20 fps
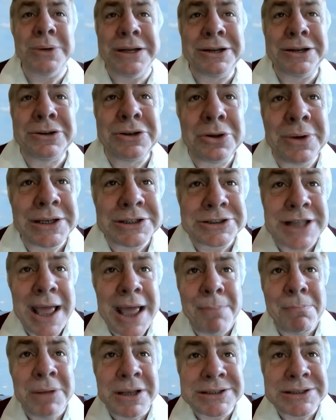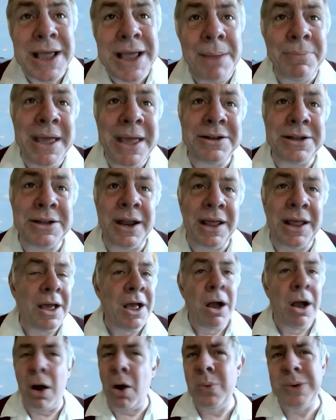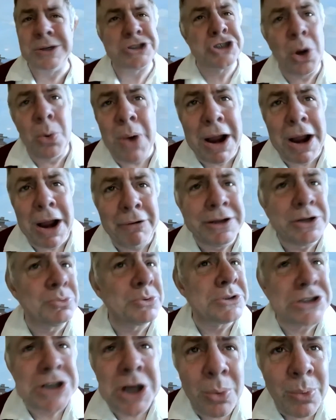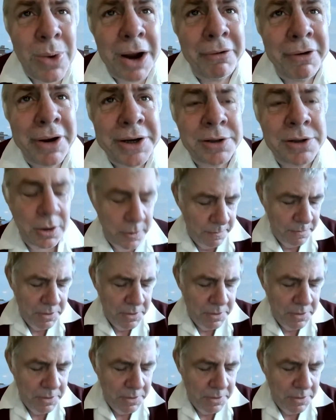We didn't do it. It's them. It's them. They did it. Oh, we're so worried. We're so worried.